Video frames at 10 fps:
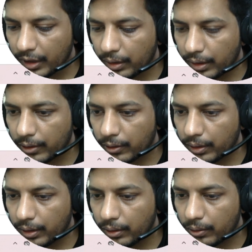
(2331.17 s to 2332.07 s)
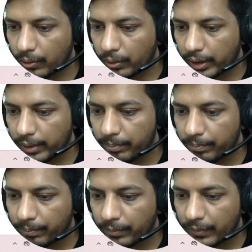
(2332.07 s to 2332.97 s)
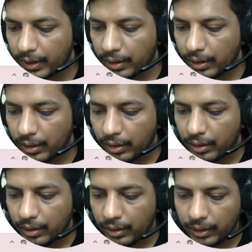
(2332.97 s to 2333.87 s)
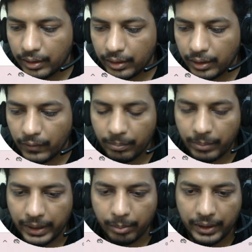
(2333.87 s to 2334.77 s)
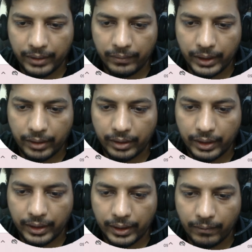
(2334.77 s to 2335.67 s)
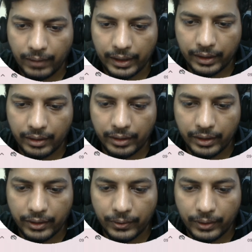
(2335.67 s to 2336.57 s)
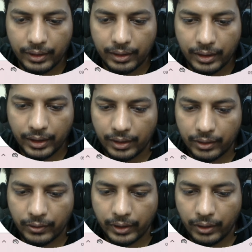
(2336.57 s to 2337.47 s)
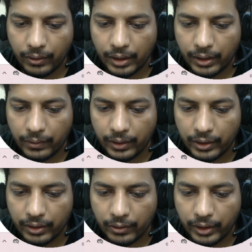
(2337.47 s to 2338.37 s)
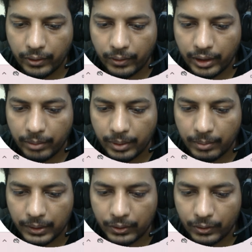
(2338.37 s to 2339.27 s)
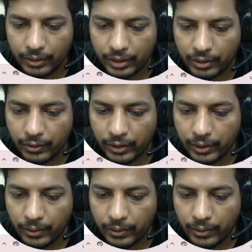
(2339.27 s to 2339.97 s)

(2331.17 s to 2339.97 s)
Click on the OK. This is a one pipeline we have created. What actually it is doing? It is going to read from a source. It is going to